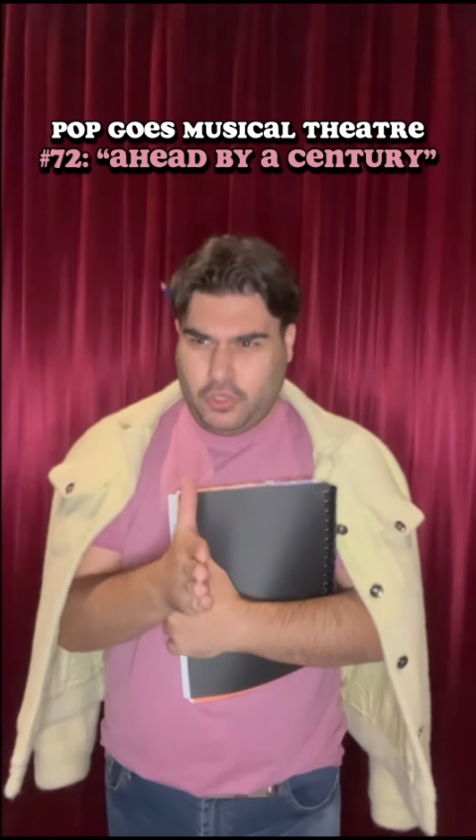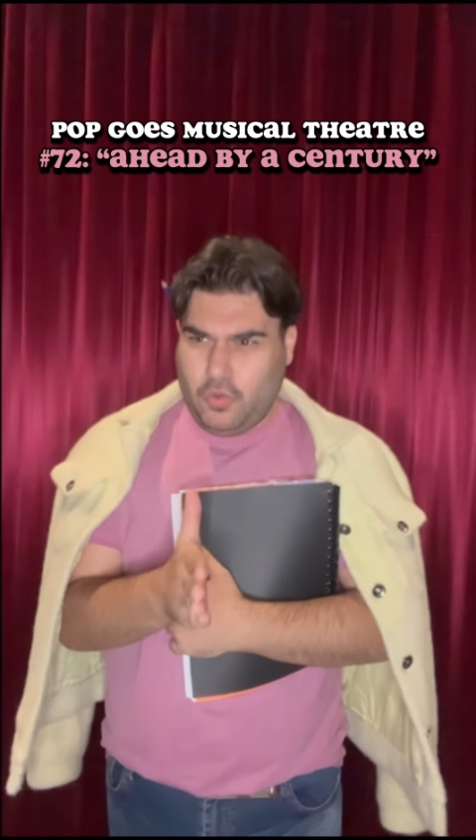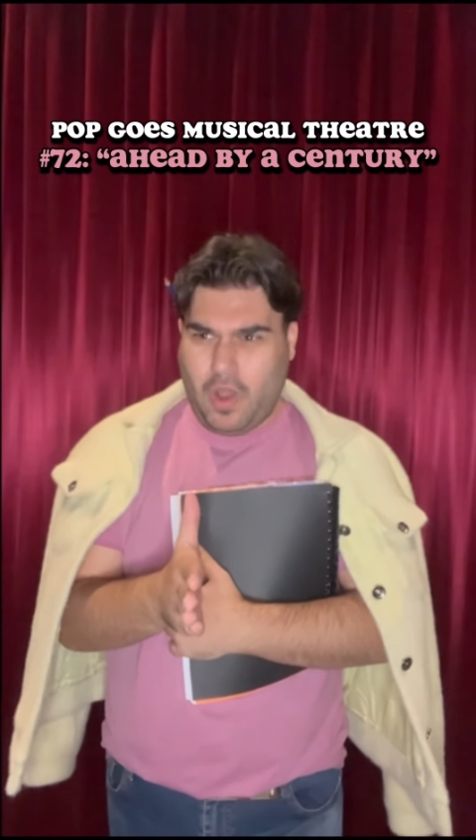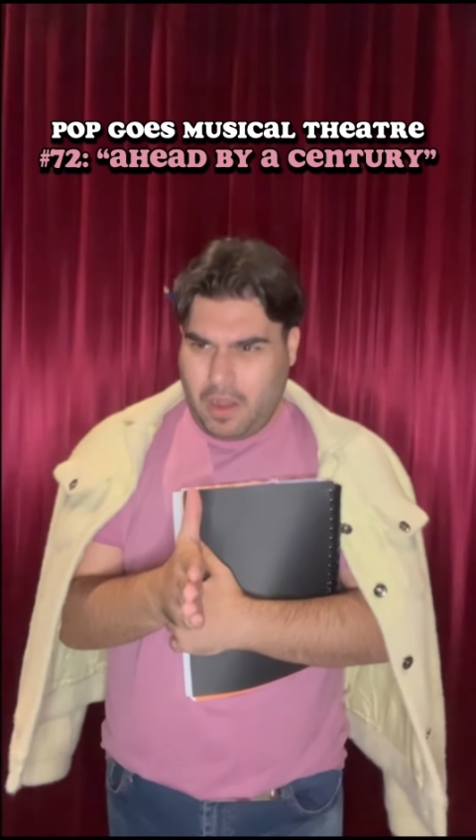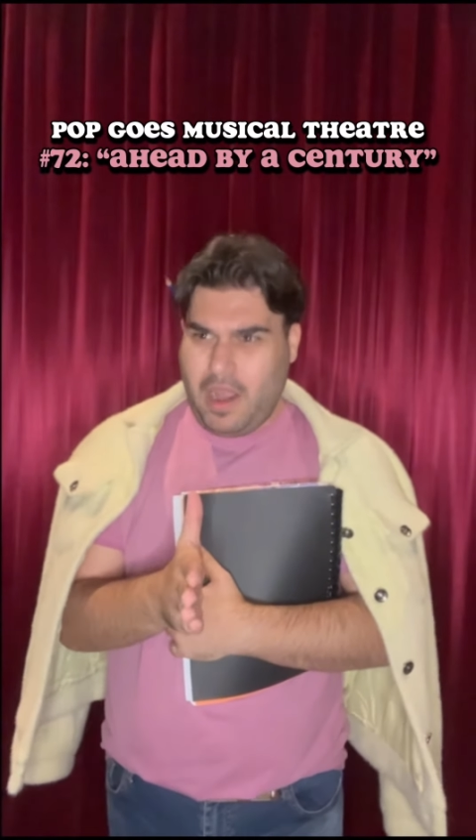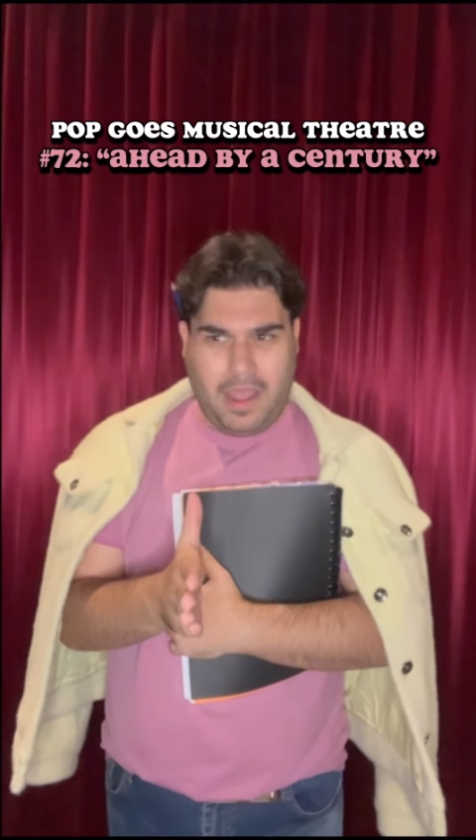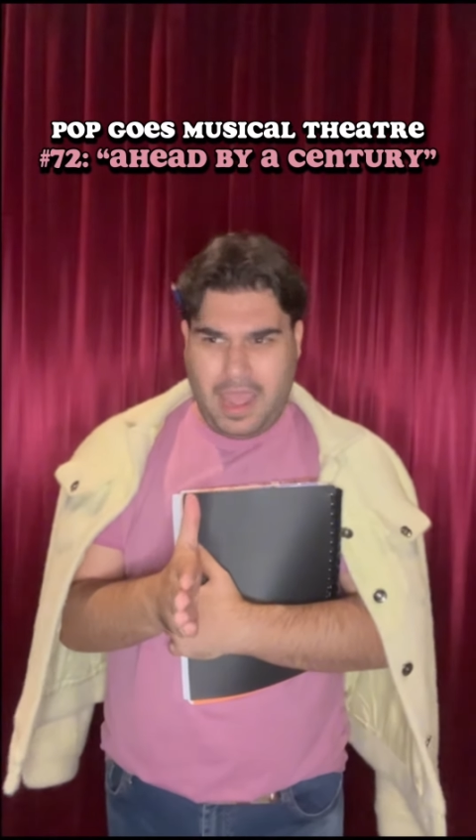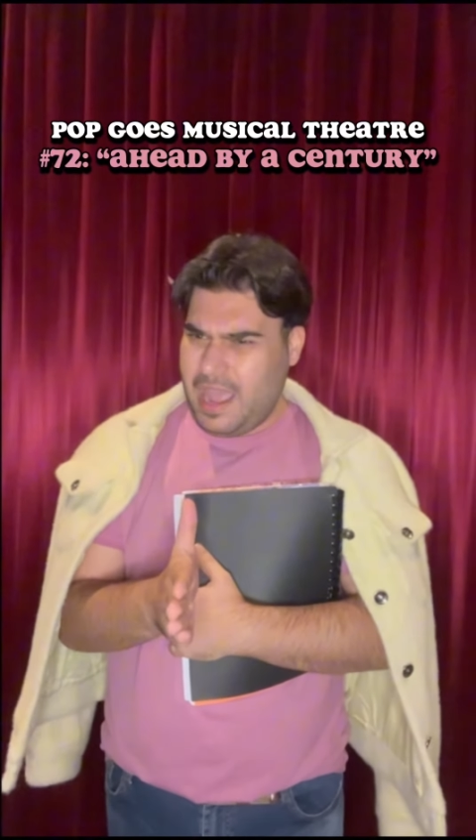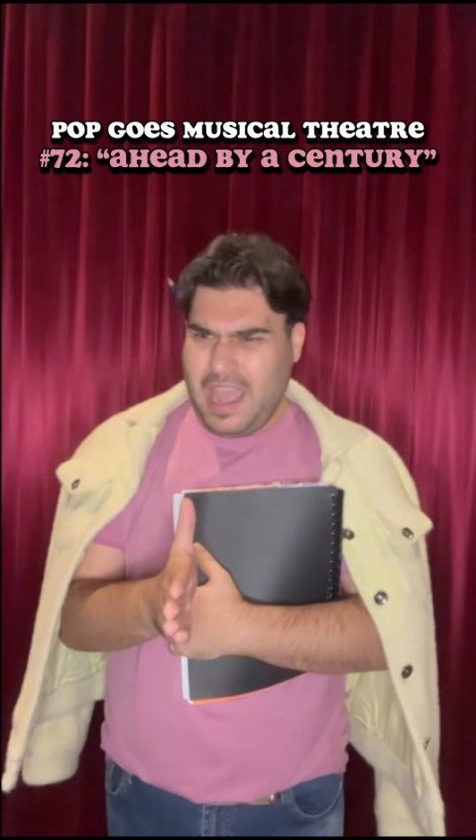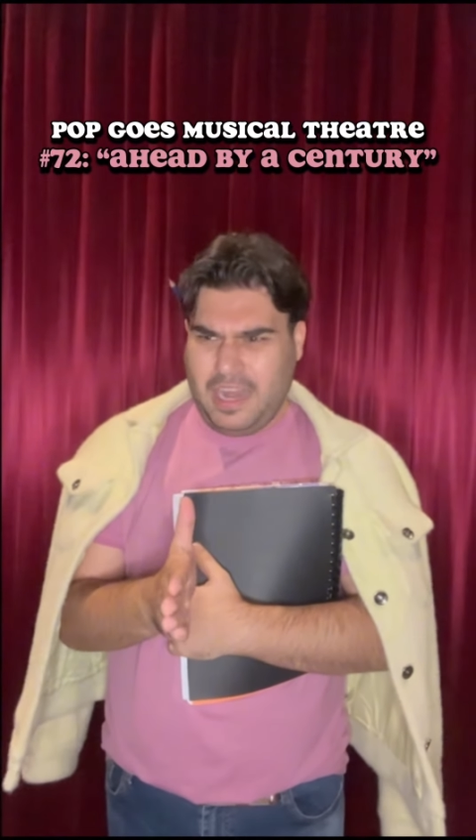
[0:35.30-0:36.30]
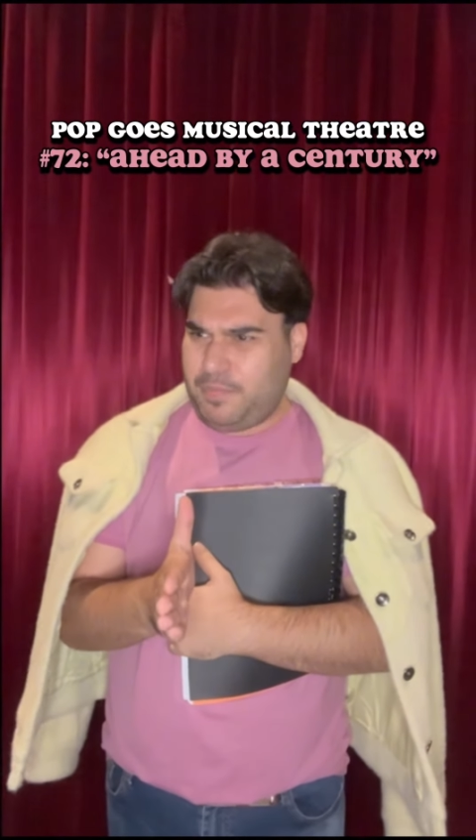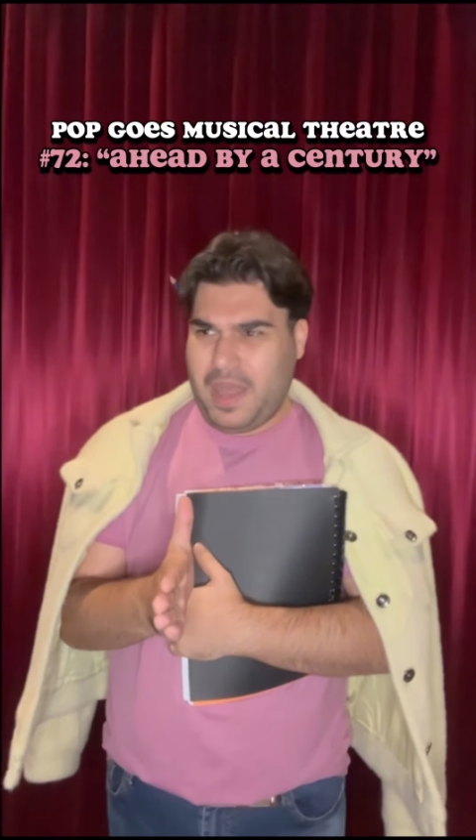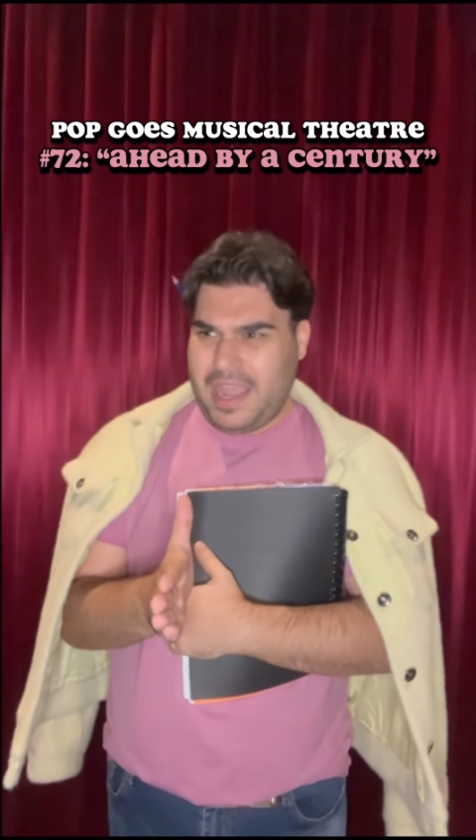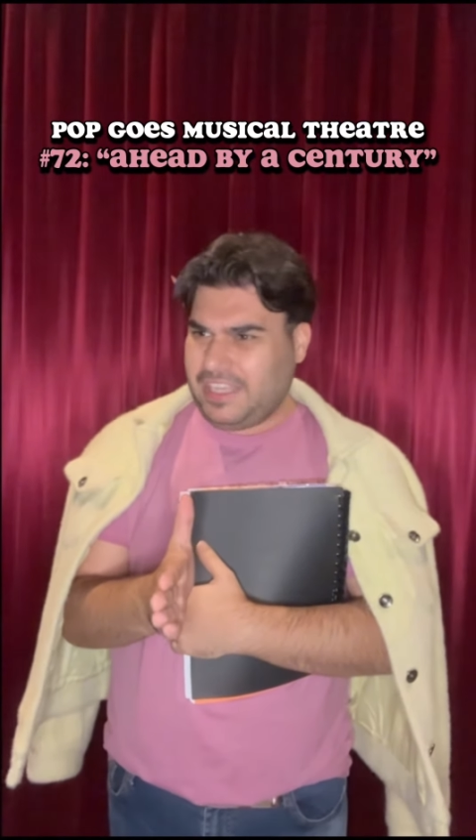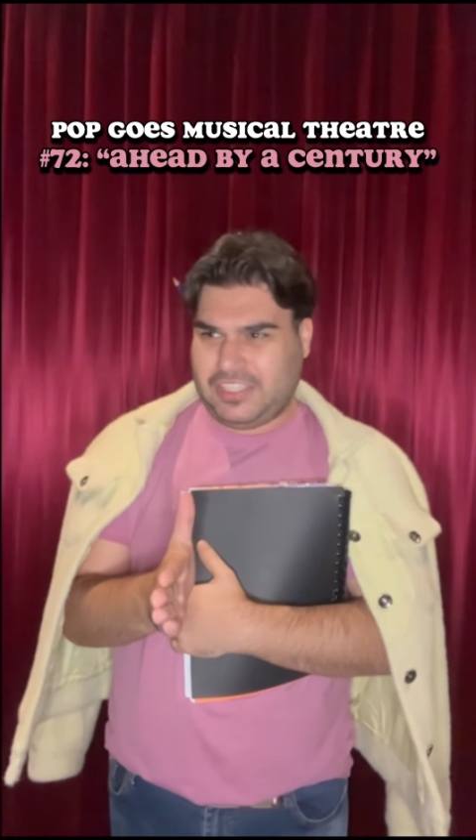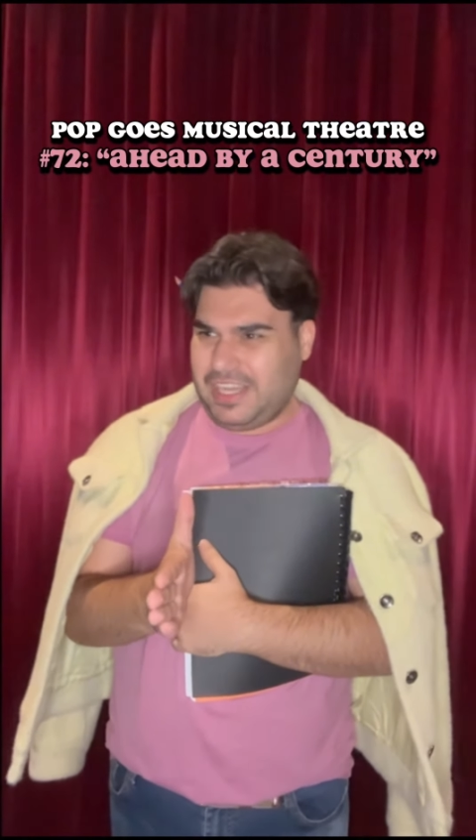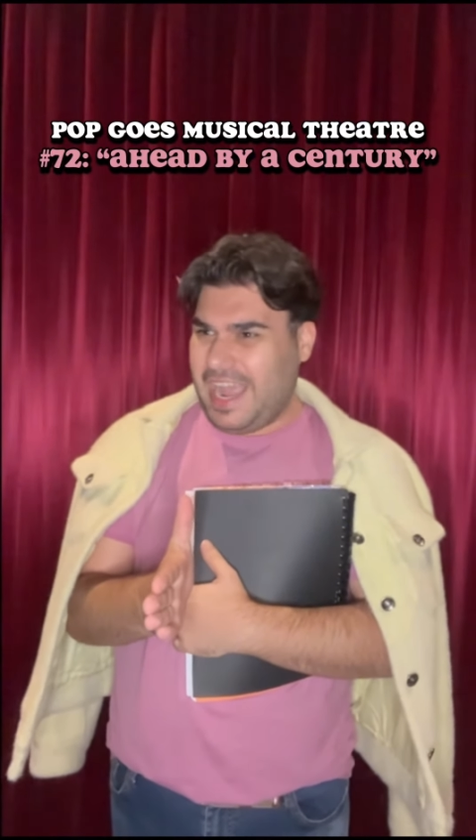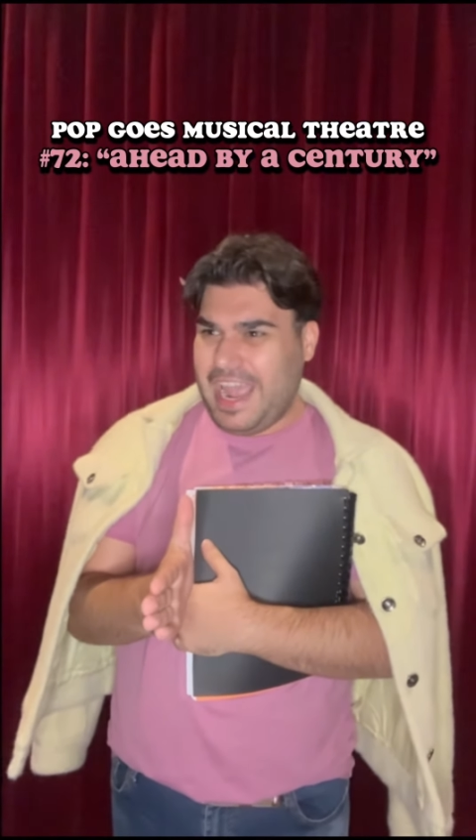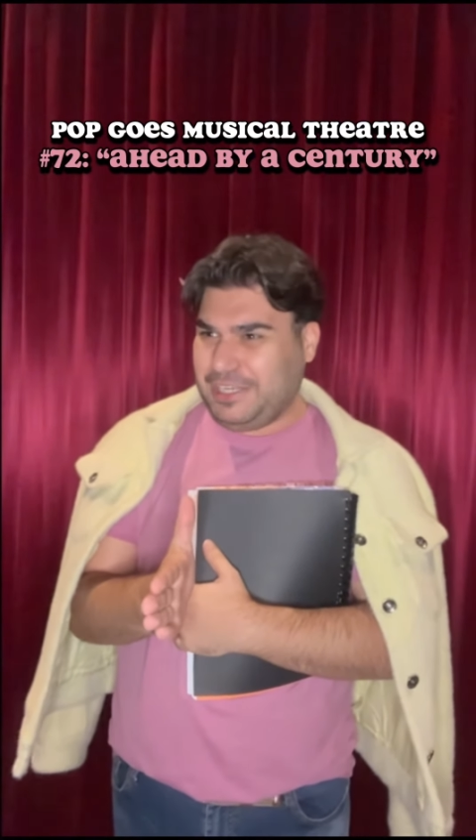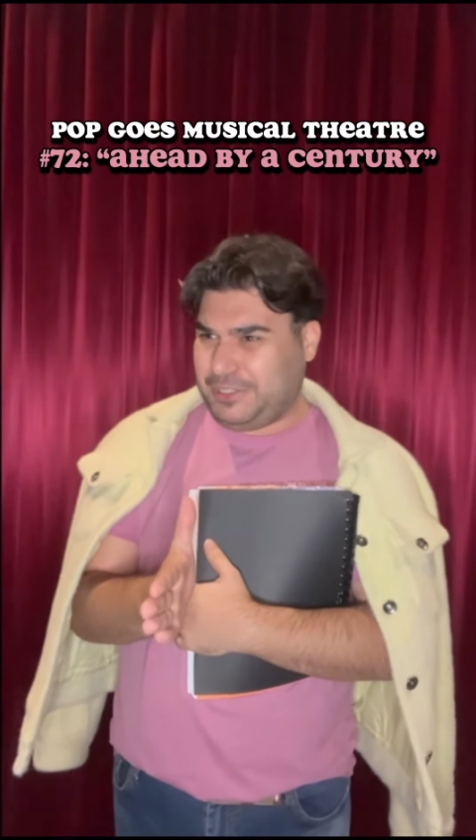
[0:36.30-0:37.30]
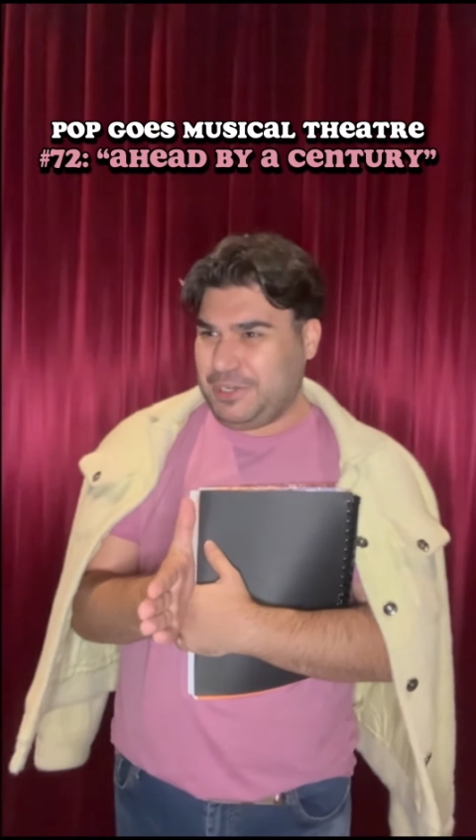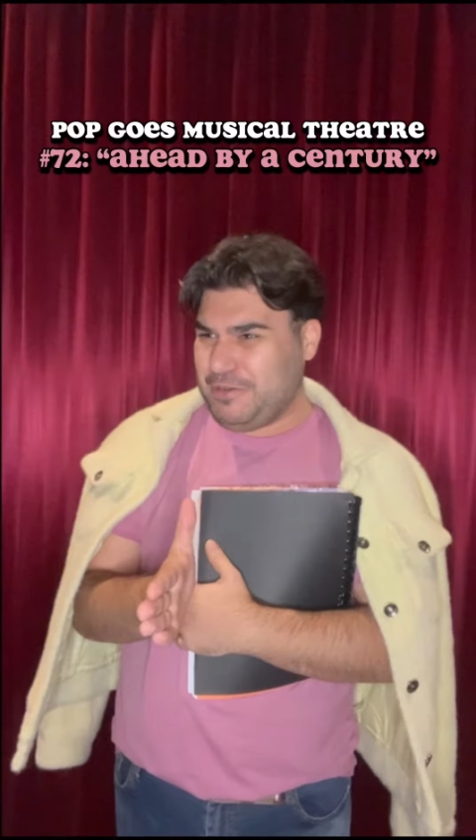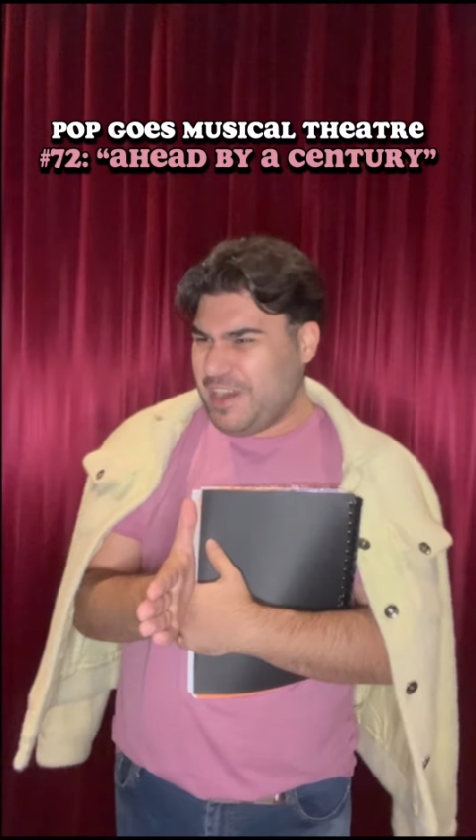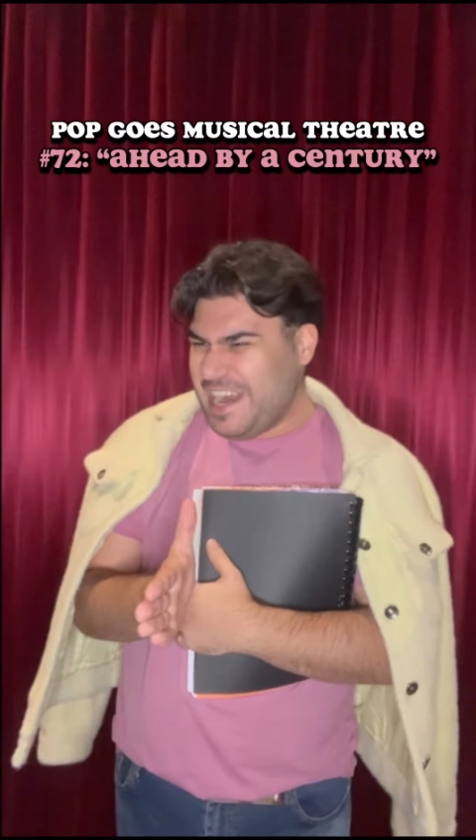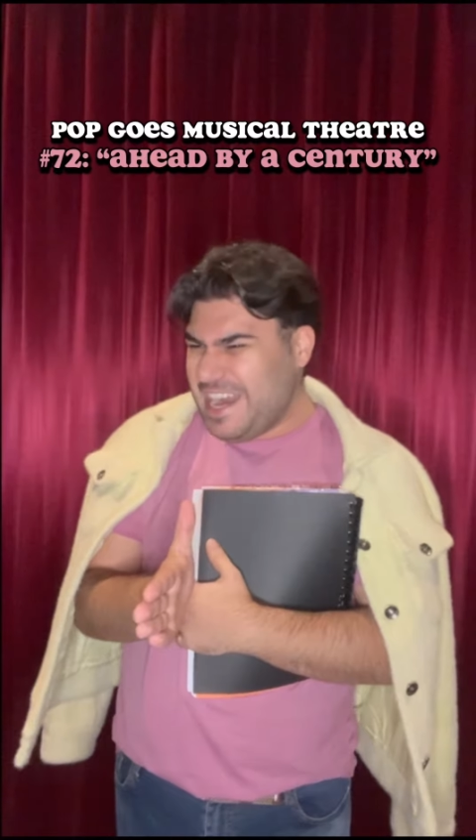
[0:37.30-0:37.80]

are ahead by a century.